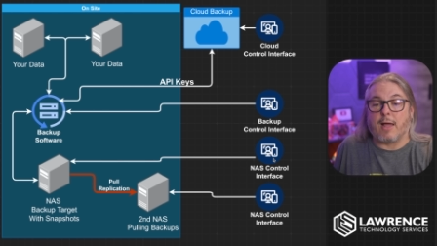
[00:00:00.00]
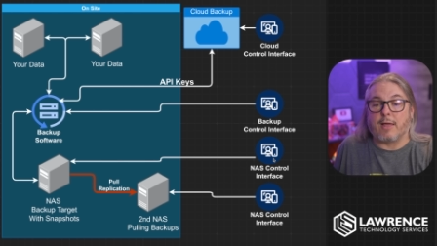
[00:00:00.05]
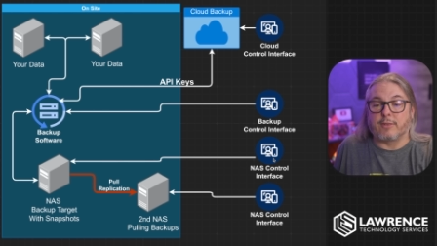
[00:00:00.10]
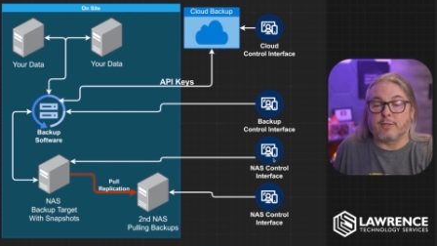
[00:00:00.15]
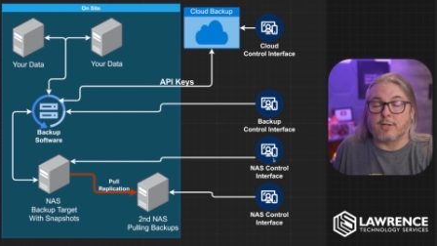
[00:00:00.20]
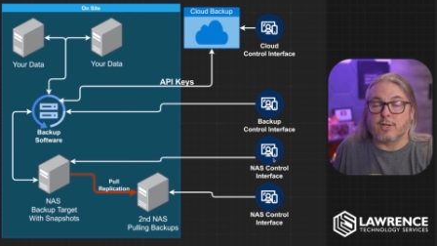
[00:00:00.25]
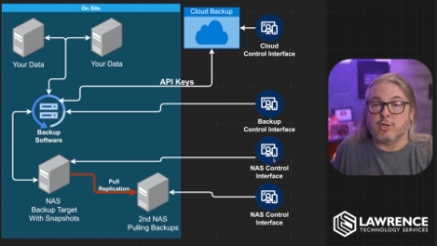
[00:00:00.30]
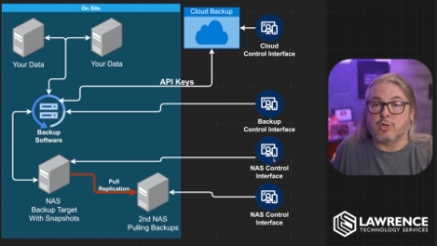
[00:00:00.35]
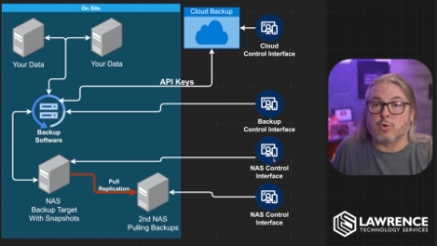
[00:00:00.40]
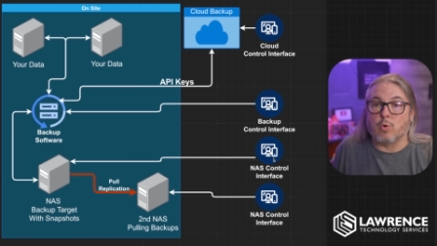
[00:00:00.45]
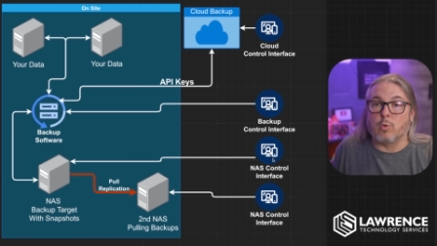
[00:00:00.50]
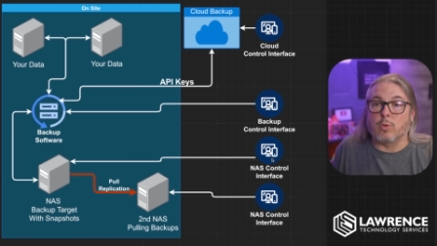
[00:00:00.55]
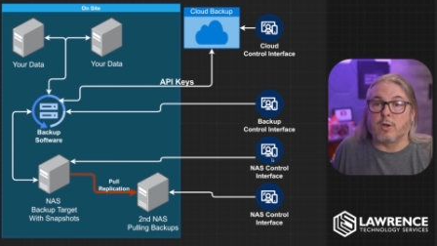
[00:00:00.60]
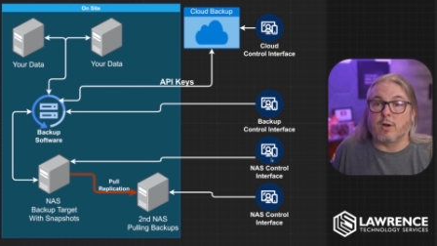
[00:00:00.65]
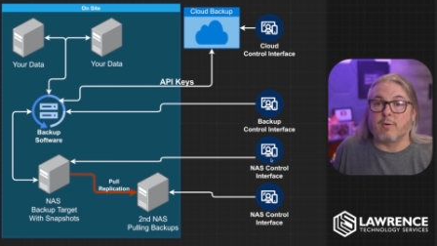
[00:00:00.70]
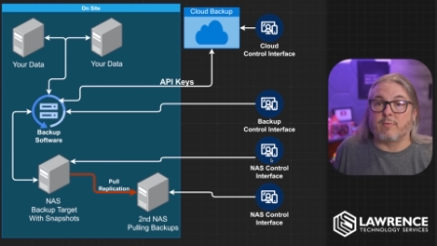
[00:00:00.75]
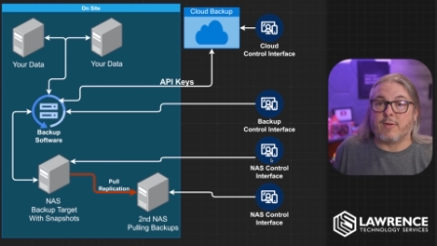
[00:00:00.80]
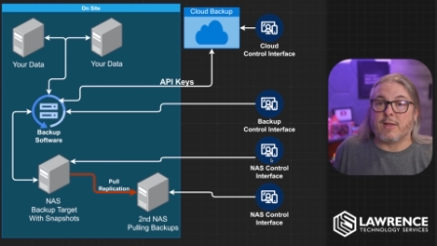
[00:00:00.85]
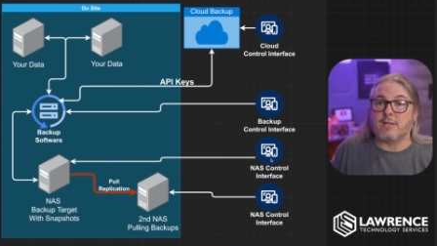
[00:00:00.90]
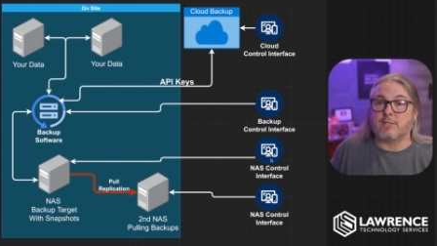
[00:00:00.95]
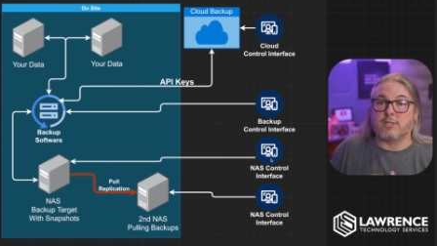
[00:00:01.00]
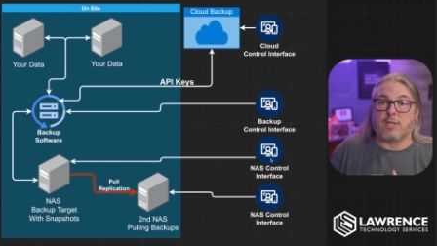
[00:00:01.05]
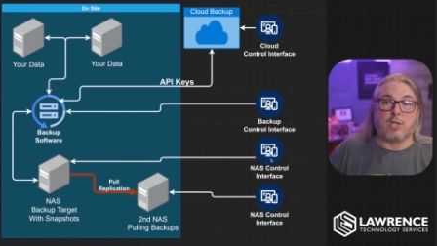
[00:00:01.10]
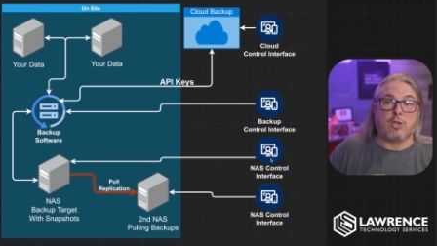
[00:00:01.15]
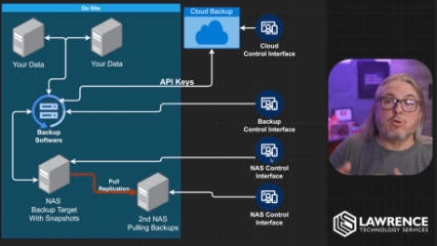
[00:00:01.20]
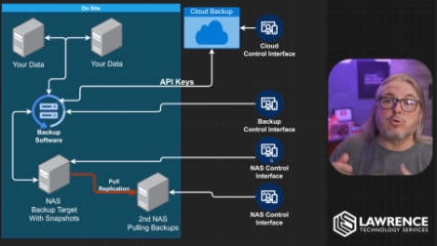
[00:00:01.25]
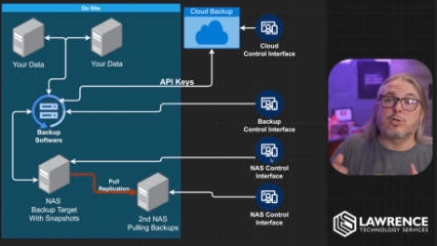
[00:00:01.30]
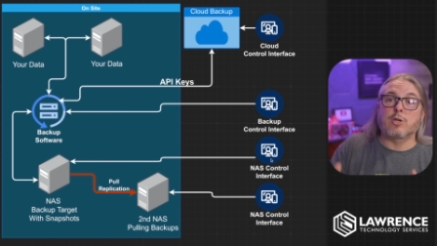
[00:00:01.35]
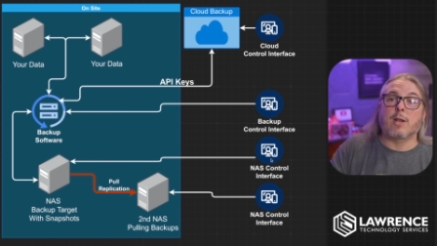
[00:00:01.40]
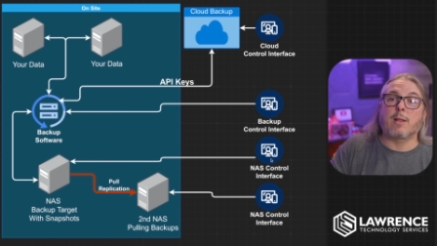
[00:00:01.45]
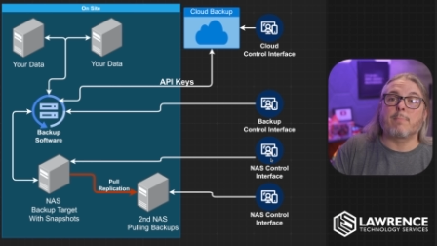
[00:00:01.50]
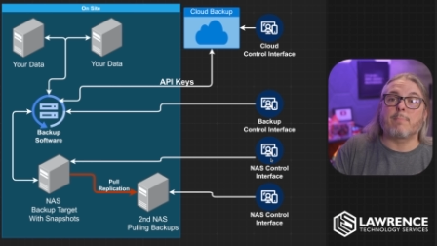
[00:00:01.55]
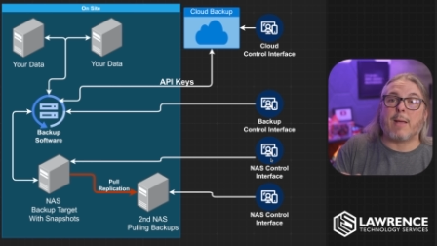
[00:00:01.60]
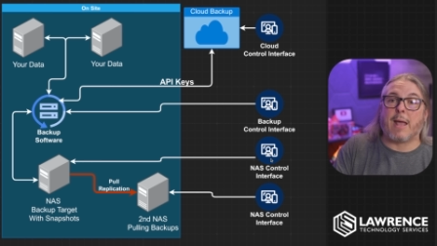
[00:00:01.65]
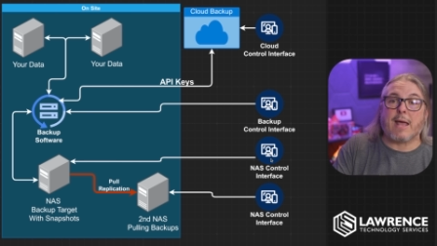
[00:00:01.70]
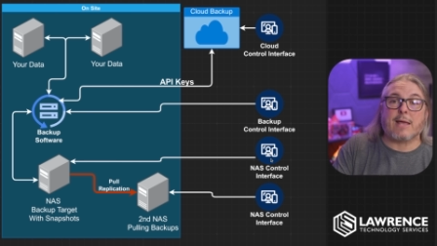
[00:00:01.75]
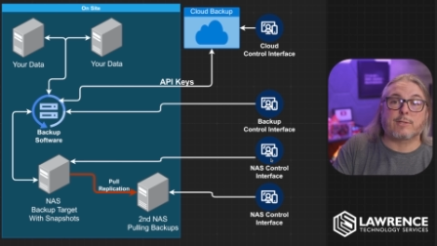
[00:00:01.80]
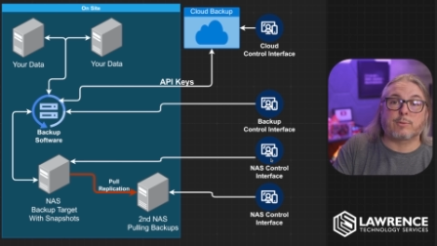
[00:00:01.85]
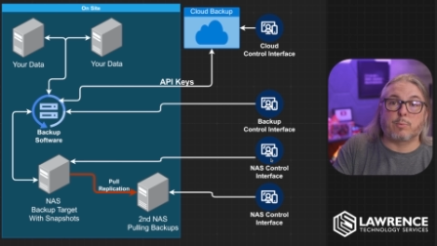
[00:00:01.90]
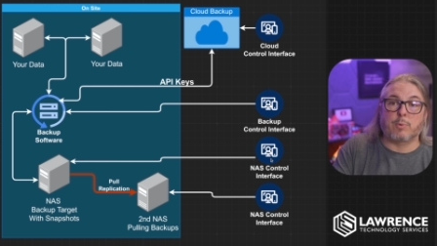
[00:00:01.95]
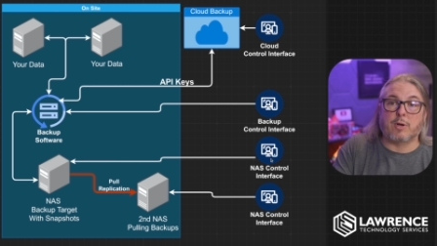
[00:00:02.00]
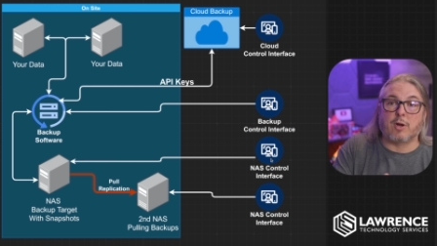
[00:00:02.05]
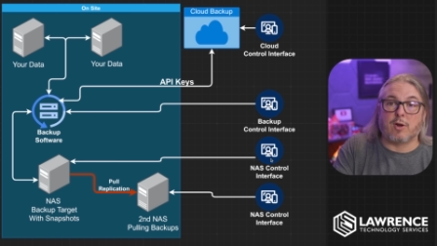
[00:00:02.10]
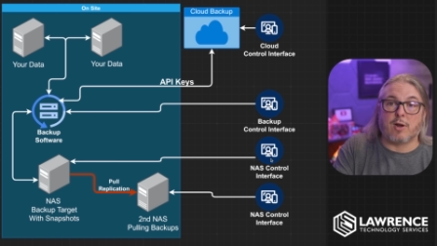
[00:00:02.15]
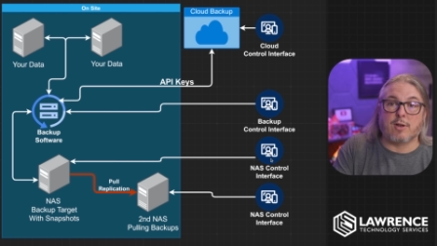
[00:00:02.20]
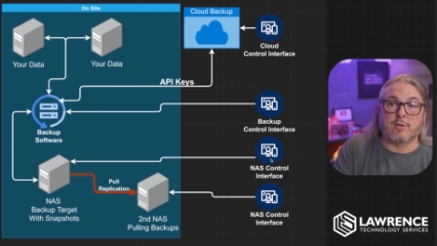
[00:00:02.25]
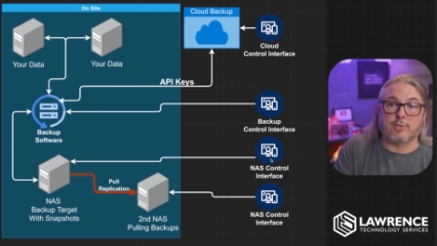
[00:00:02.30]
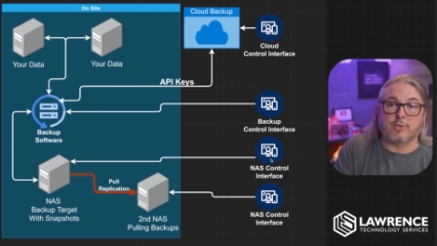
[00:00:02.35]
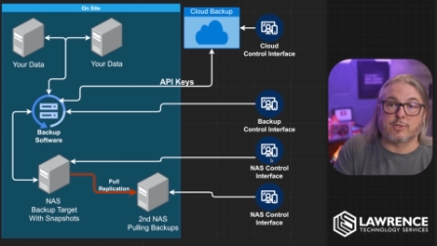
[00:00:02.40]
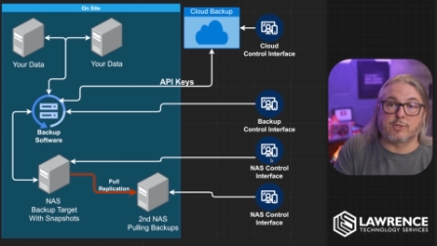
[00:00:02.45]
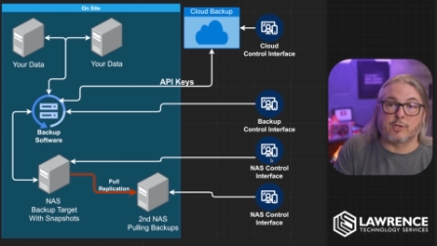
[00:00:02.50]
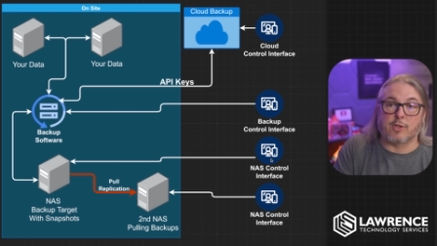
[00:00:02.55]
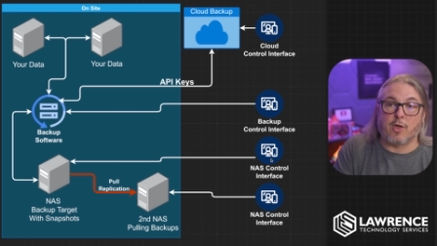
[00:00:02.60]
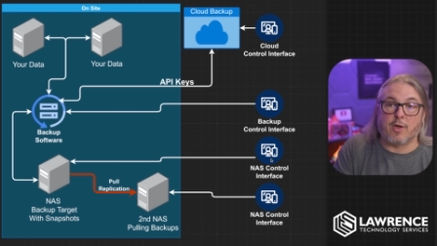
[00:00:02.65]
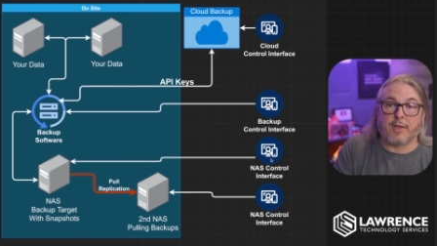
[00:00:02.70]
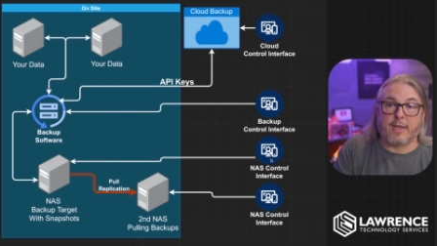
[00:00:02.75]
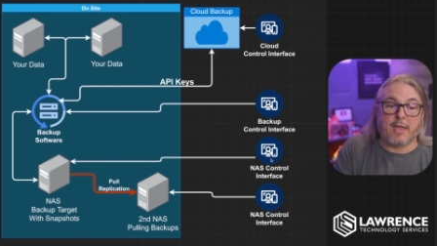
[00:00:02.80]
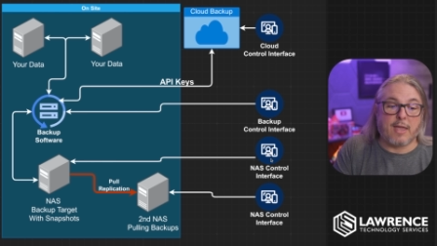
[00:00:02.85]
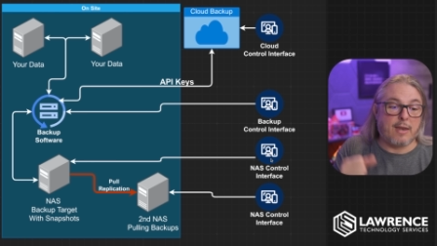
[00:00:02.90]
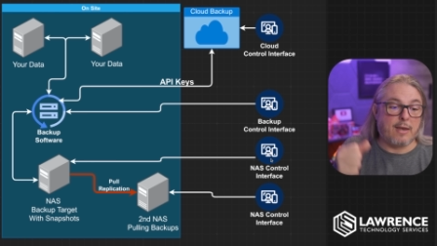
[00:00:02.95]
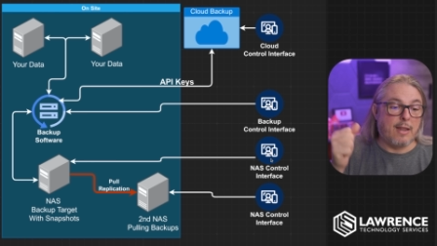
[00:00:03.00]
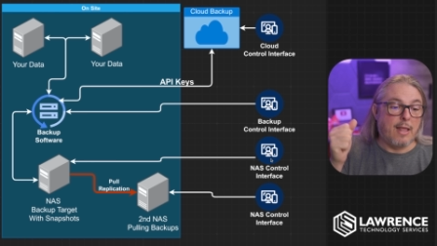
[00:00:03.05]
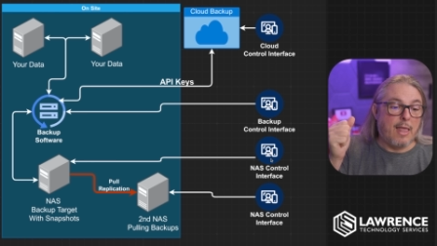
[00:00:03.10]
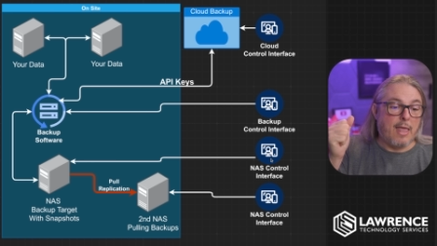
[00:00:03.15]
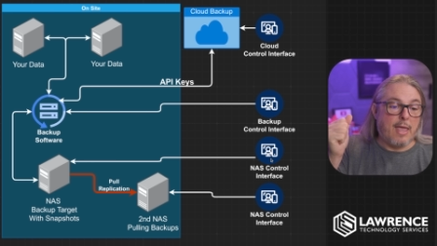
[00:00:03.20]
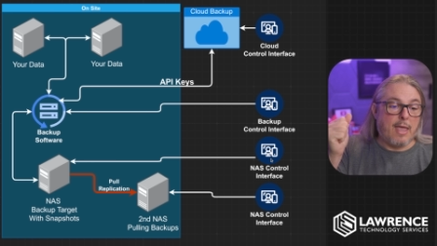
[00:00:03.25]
on the control interface the username, password, credentials to log in,